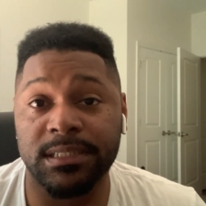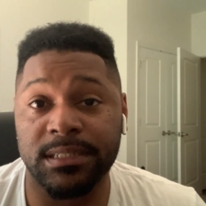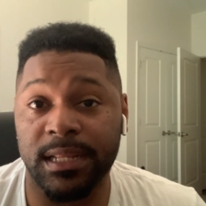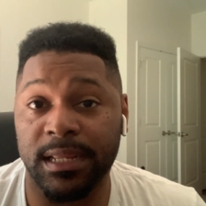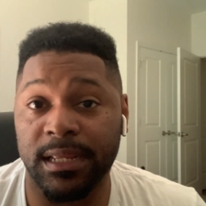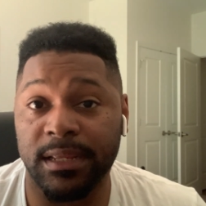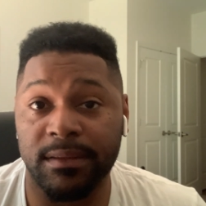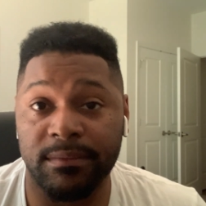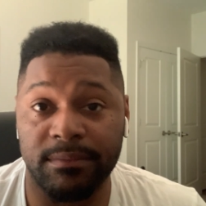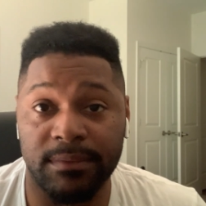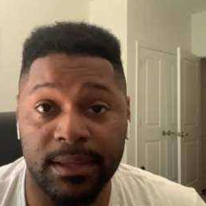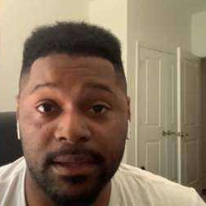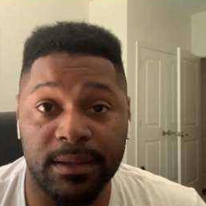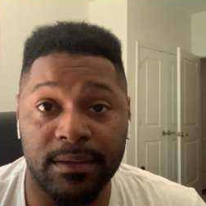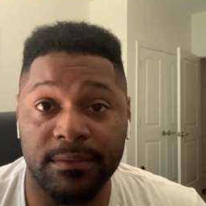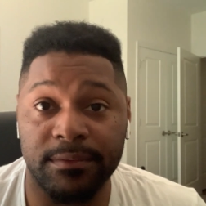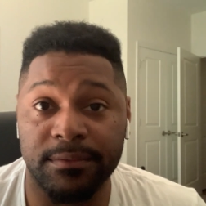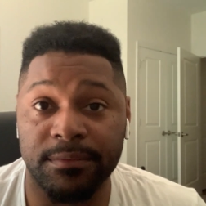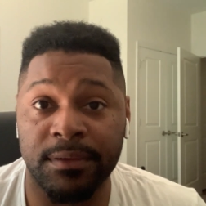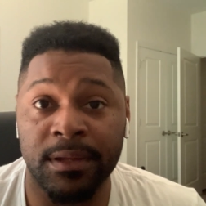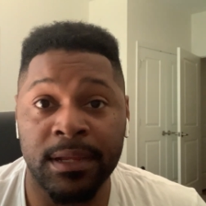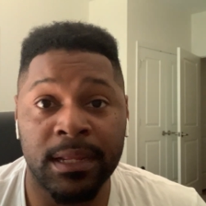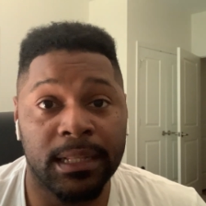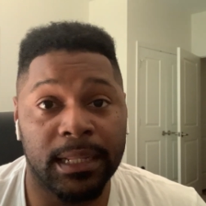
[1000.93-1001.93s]
They,
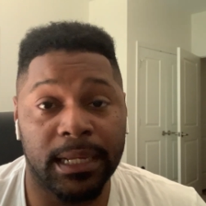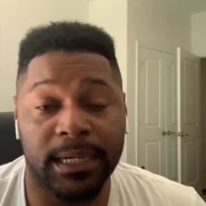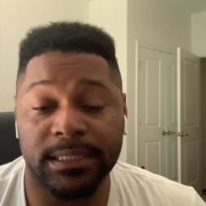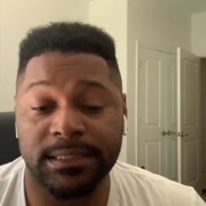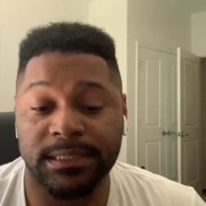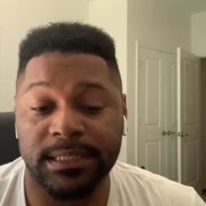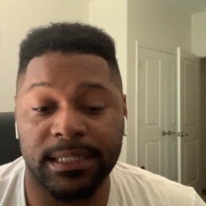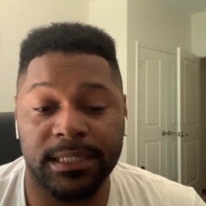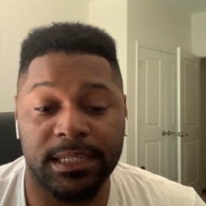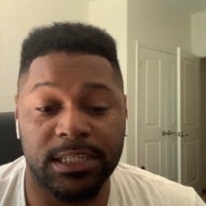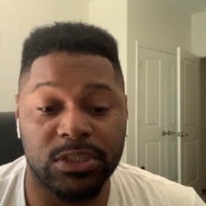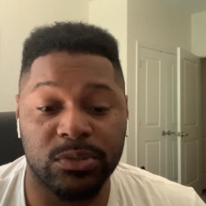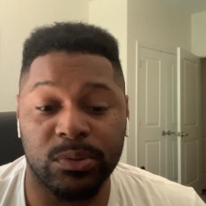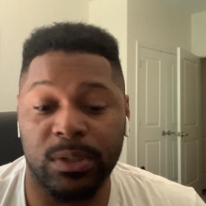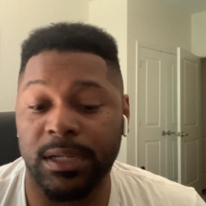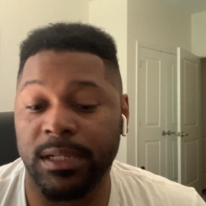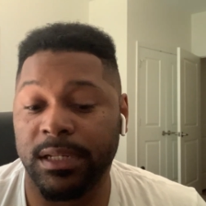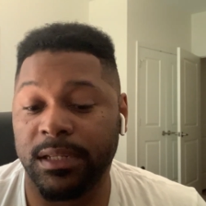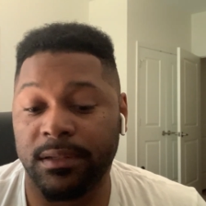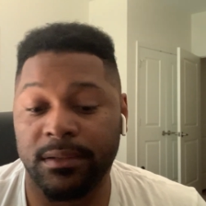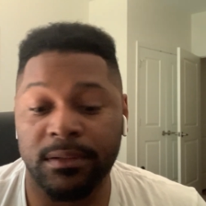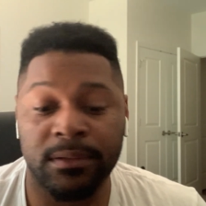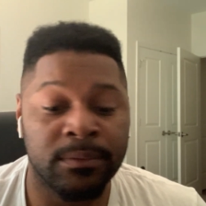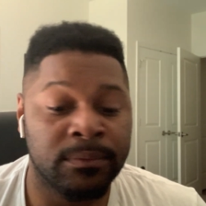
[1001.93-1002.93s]
they've, like I said, they
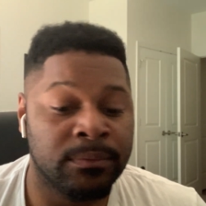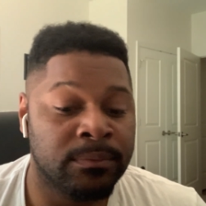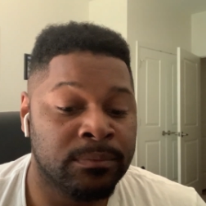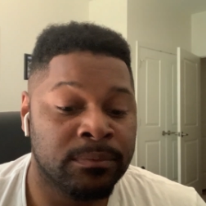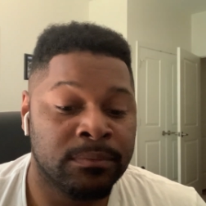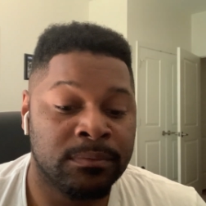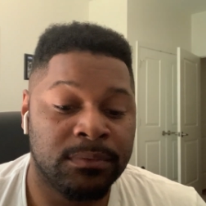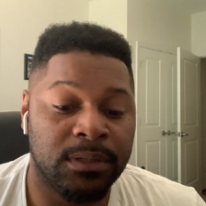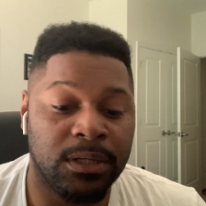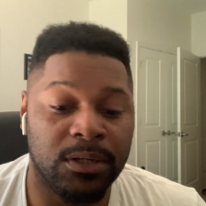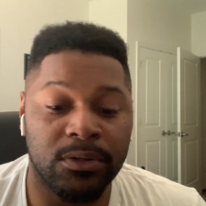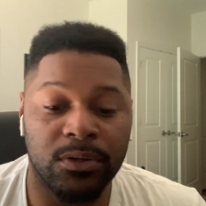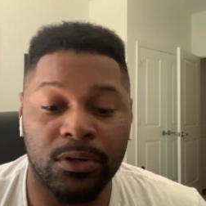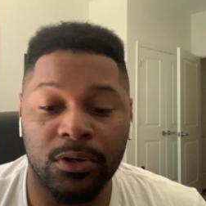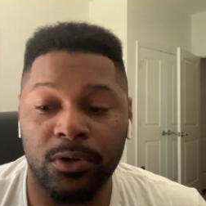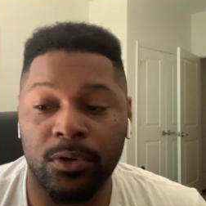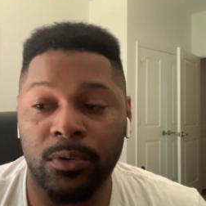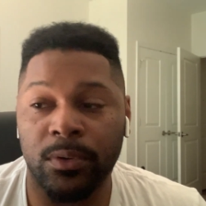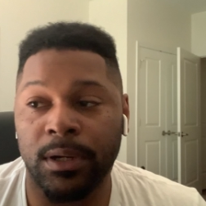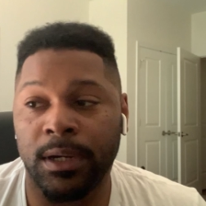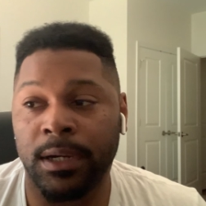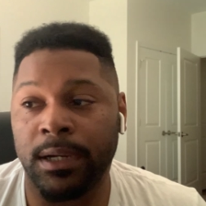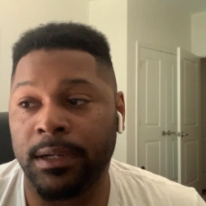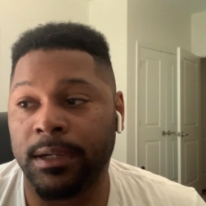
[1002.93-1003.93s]
traded, you
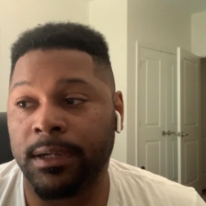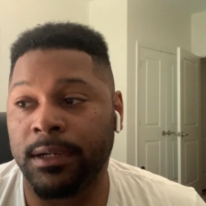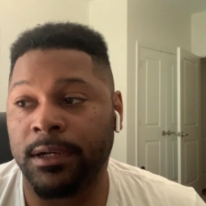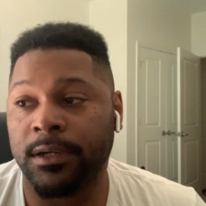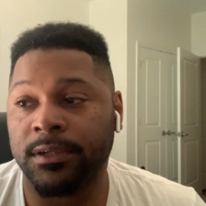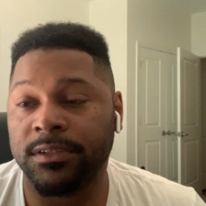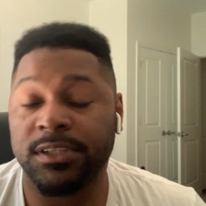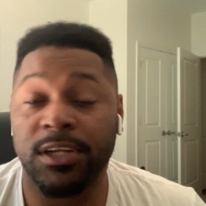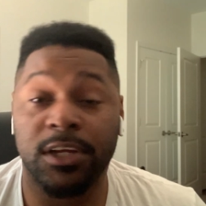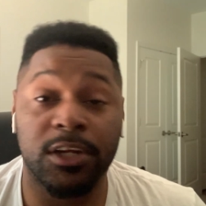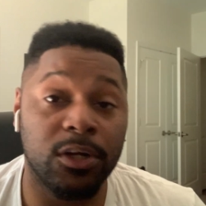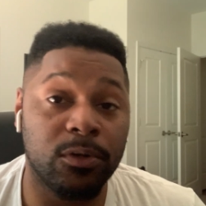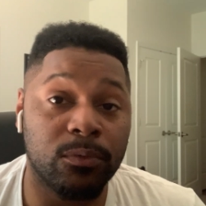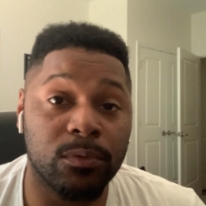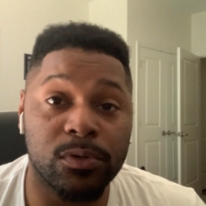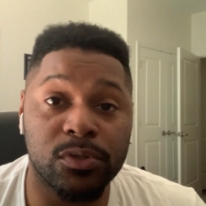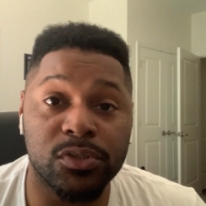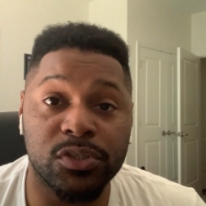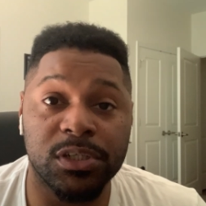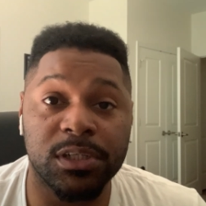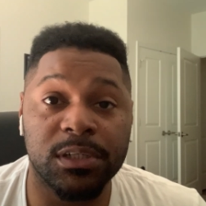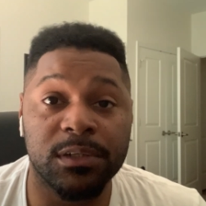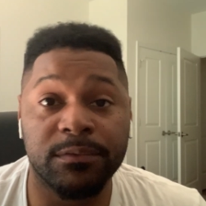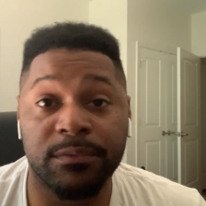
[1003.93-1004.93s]
know, uh, Terry
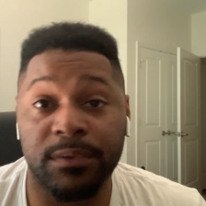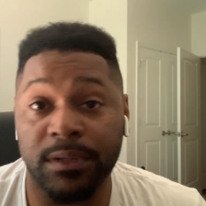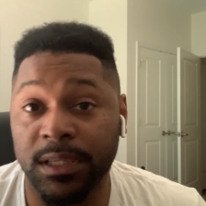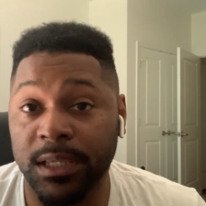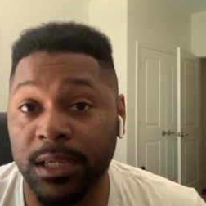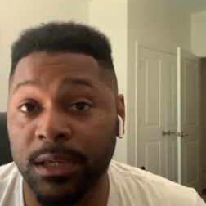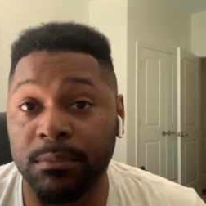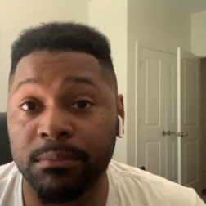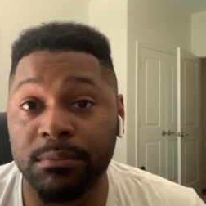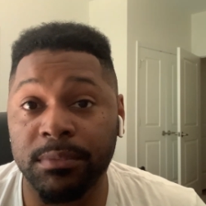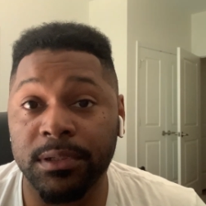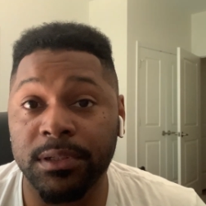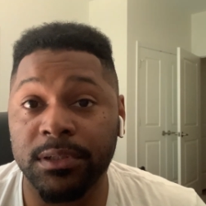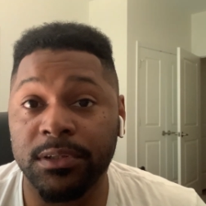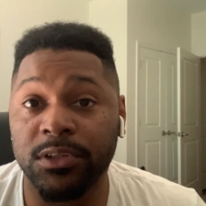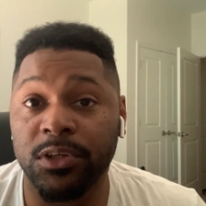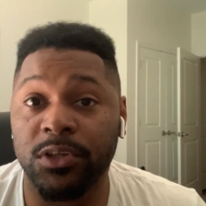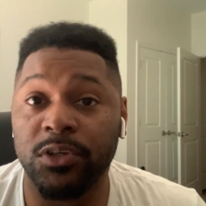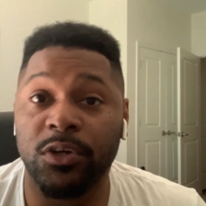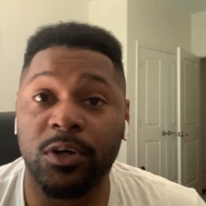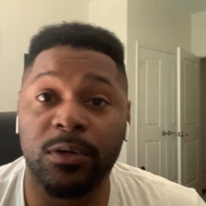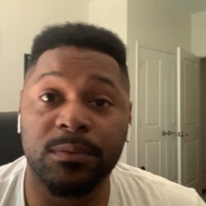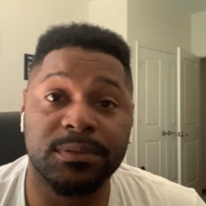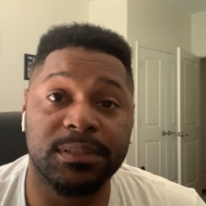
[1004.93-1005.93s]
Rozier for Kemba, you
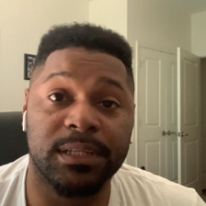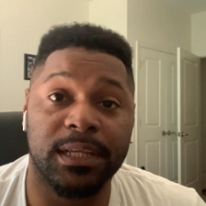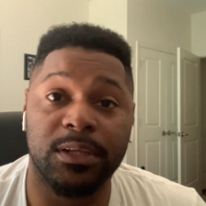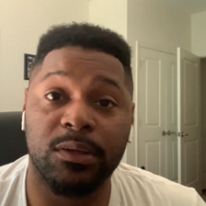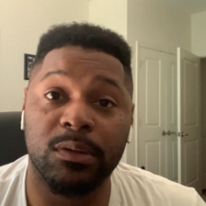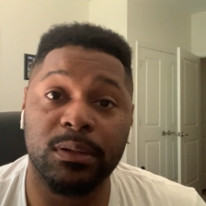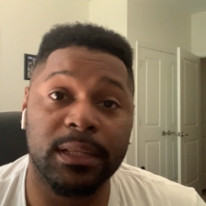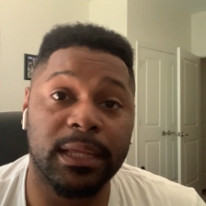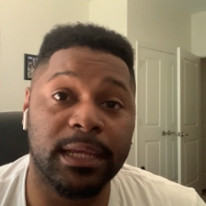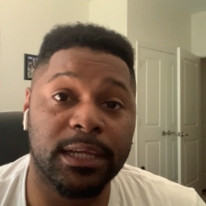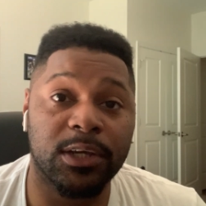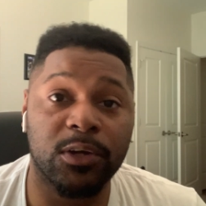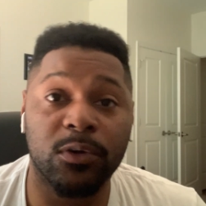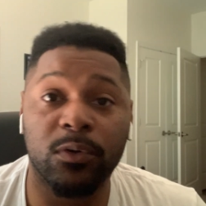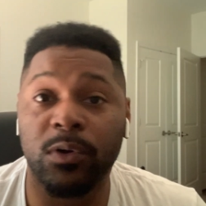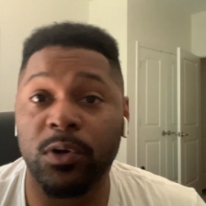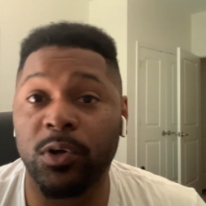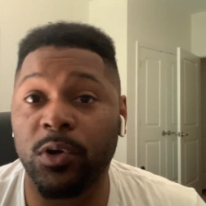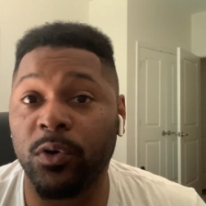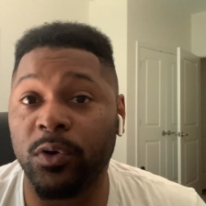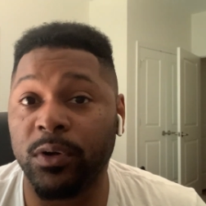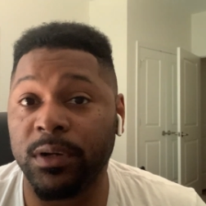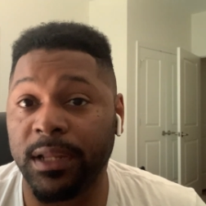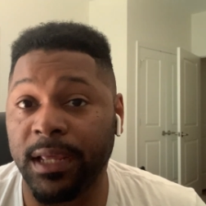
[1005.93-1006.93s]
know I'm saying? You let go of
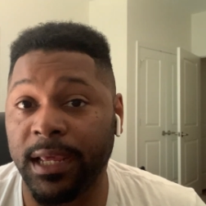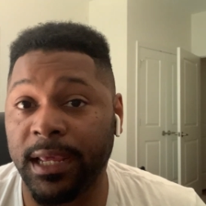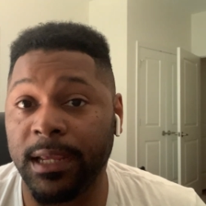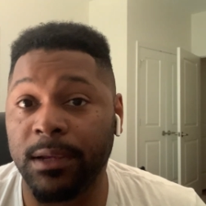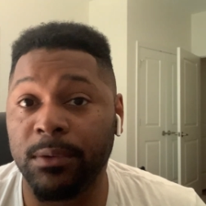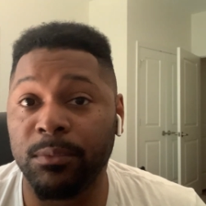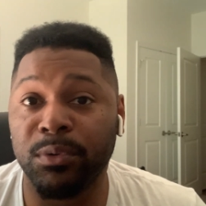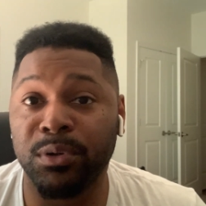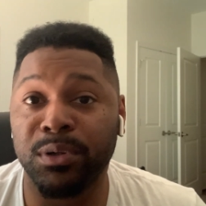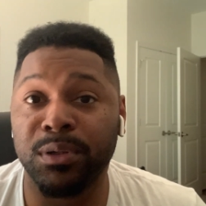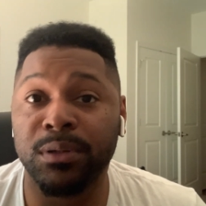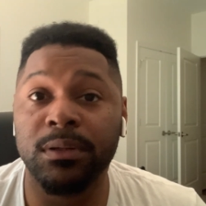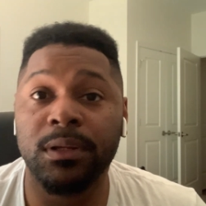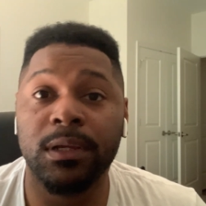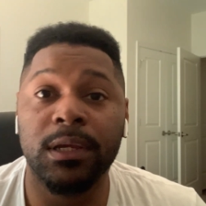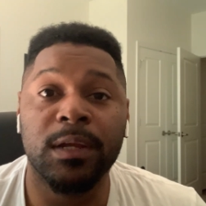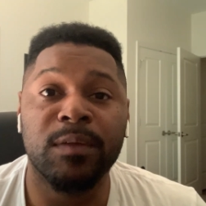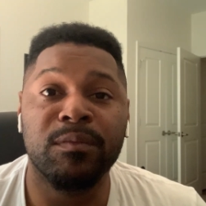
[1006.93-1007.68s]
Gordon Hayward,